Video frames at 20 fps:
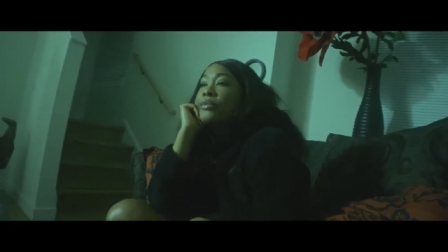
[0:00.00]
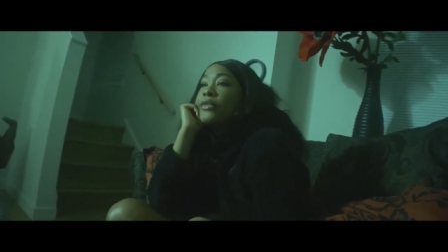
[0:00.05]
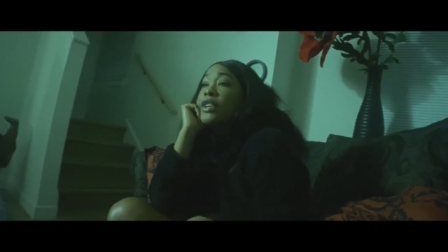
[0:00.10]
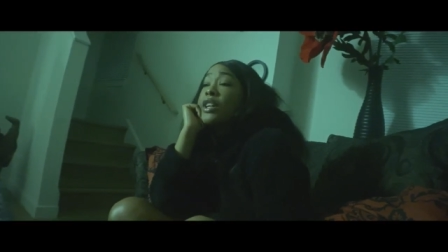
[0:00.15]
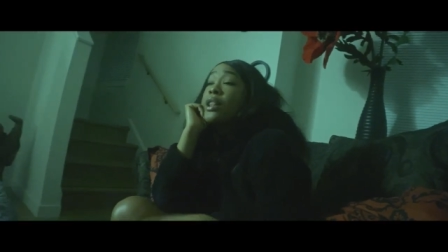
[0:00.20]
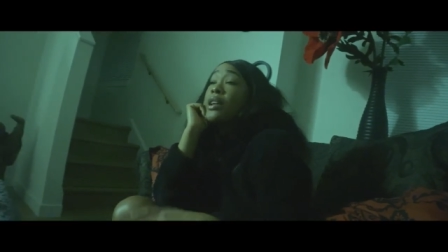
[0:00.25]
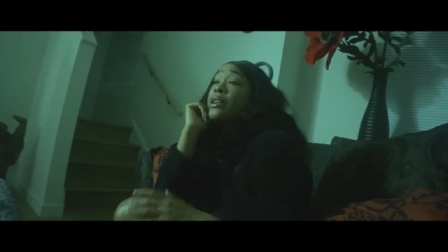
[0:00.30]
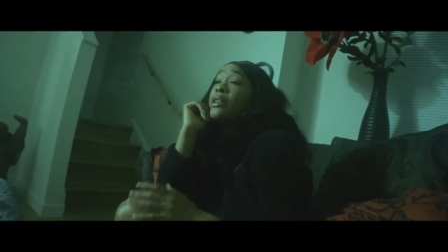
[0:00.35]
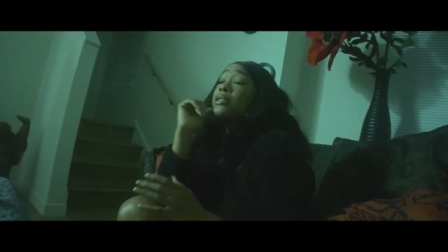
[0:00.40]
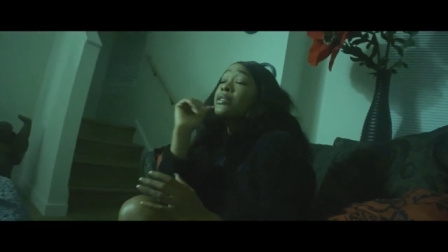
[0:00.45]

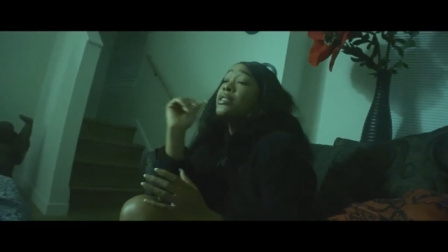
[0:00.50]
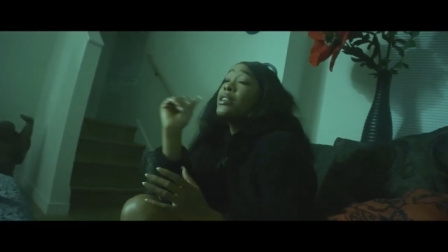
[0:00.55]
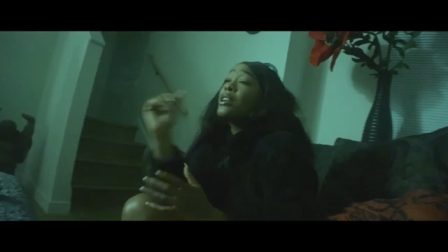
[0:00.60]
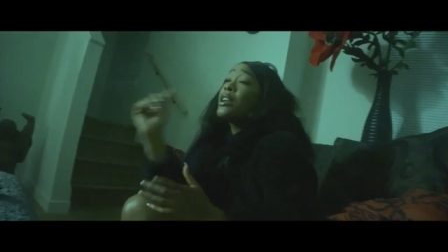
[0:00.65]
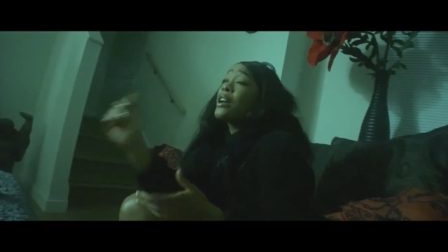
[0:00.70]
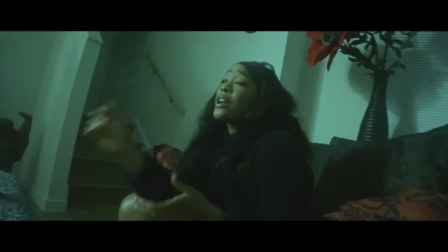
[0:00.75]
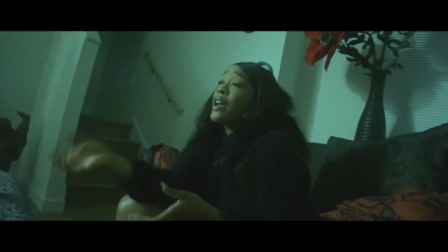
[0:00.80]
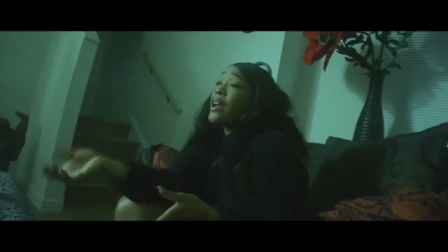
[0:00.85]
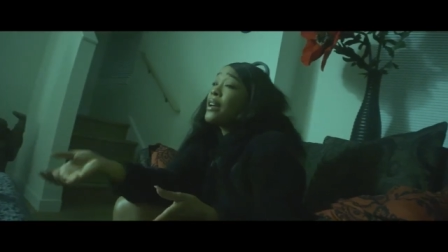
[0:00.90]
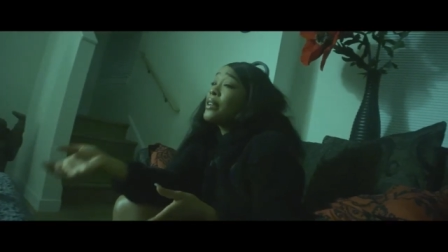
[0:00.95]
Like I said,
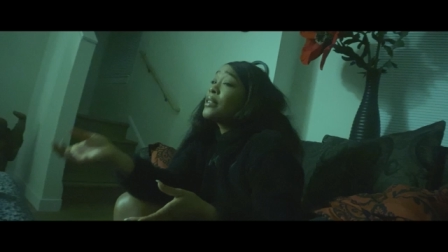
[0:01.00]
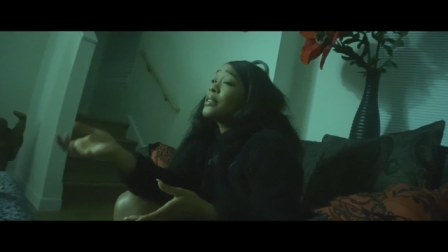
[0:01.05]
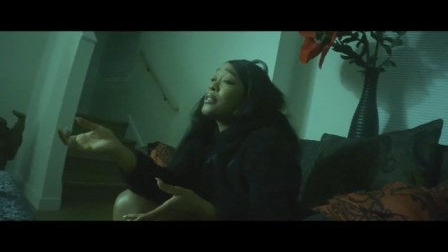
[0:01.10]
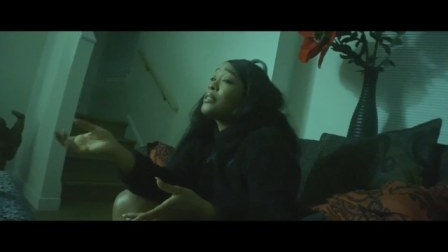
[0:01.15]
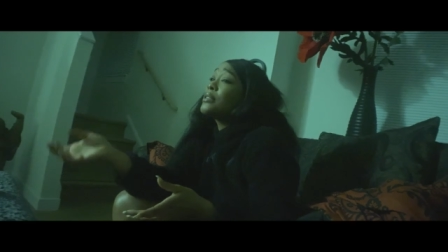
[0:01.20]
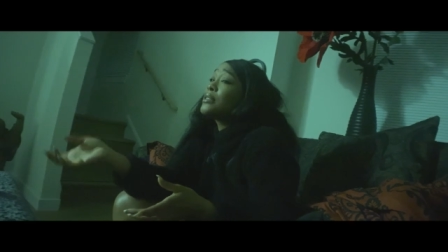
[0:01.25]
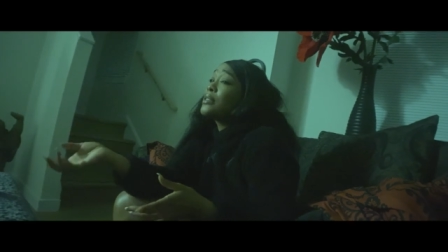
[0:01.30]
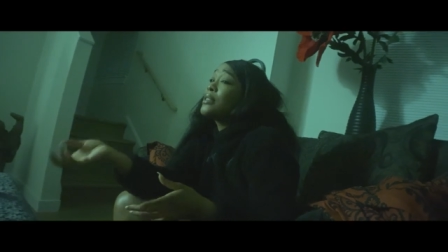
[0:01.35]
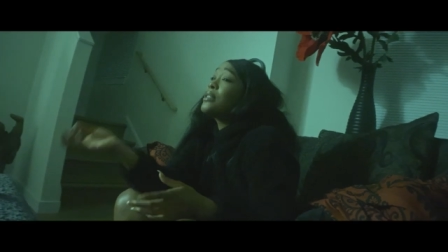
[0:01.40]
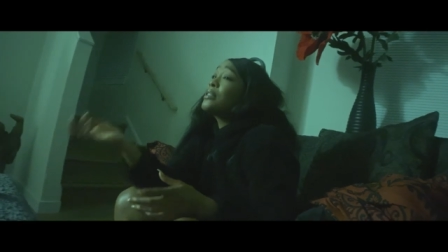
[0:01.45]
I had good
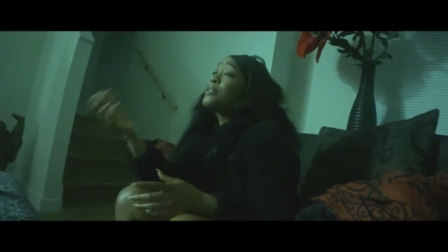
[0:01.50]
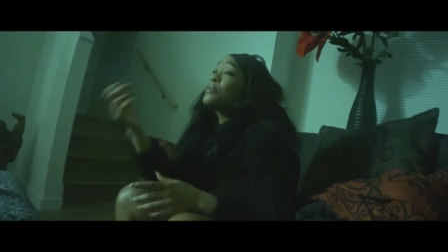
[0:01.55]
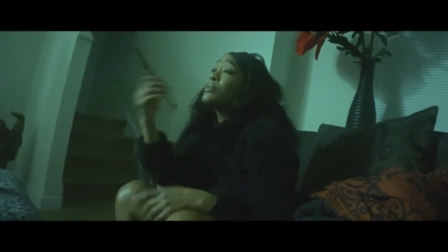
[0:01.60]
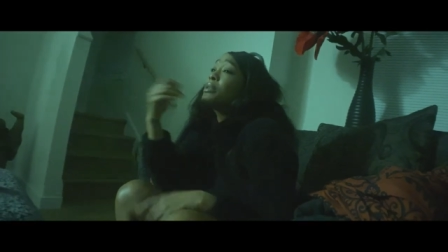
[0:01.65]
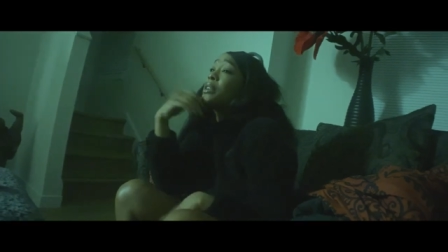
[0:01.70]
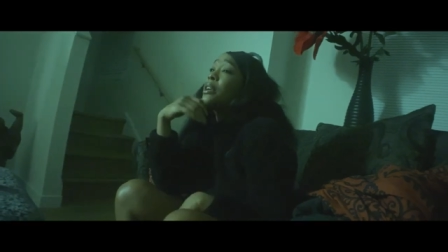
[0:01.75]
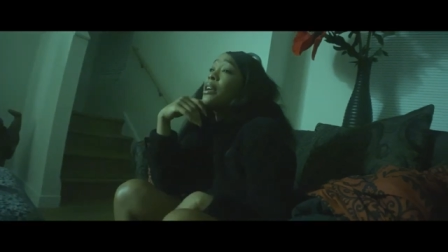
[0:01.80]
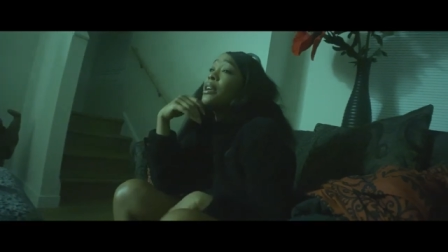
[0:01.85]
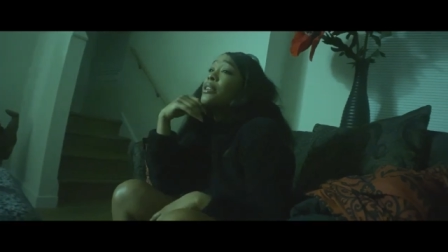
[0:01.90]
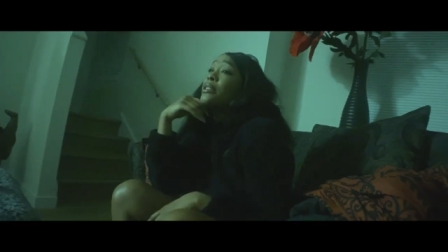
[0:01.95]
sex with
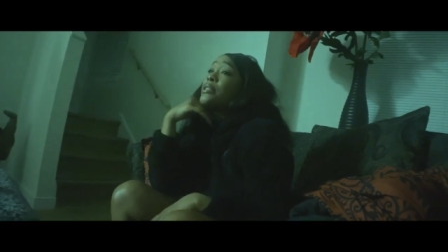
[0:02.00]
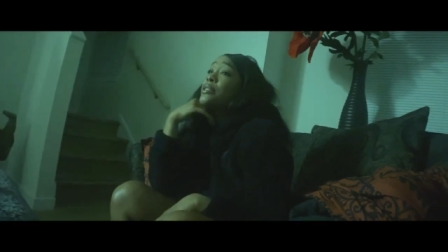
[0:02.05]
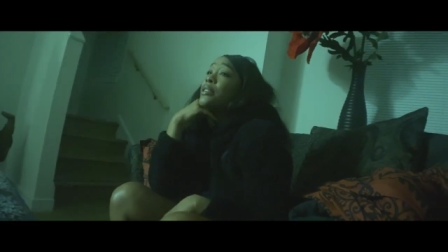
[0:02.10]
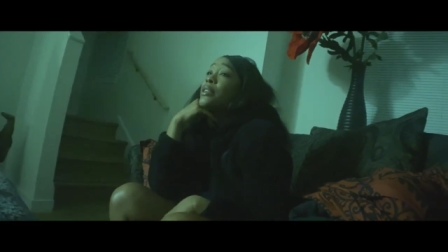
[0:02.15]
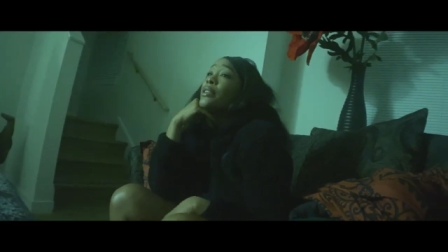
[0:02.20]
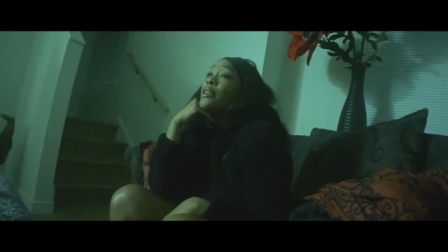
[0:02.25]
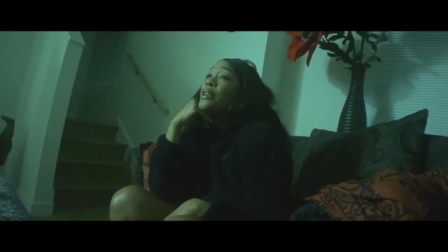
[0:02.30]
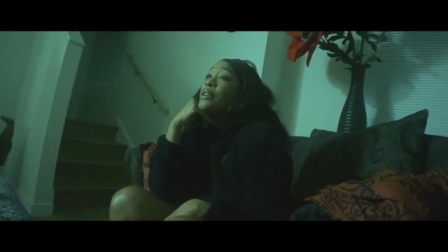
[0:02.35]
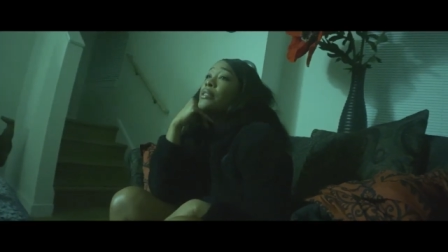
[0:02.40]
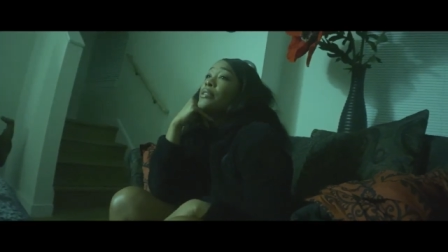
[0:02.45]
guys that got